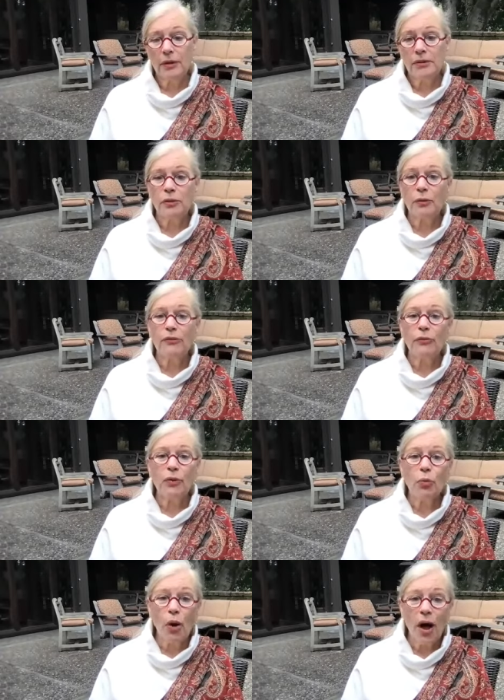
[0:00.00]
so if we
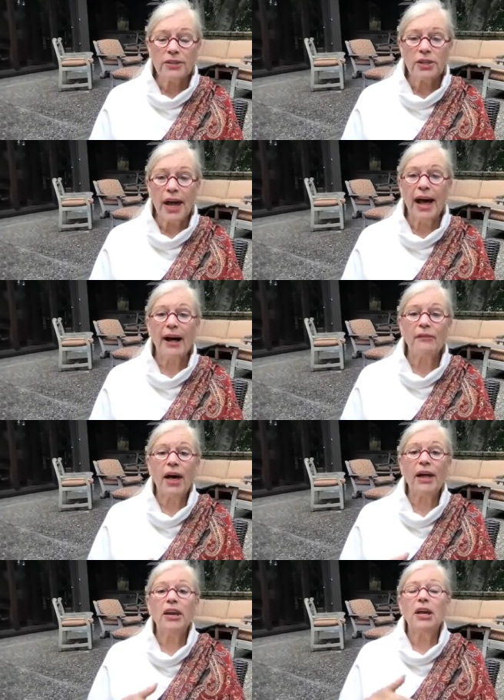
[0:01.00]
want to have
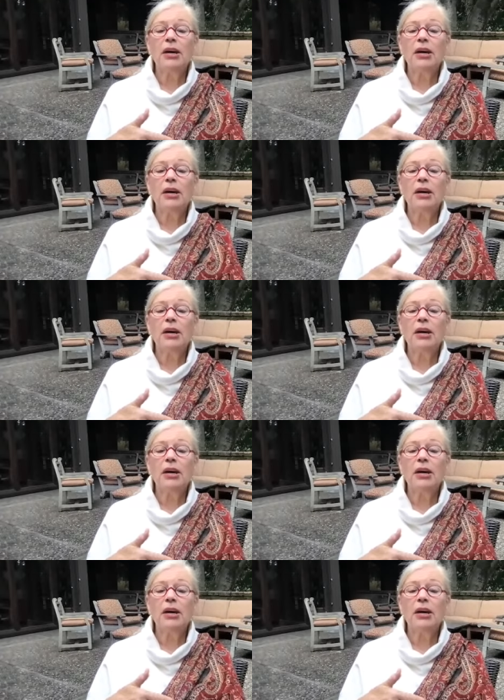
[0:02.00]
that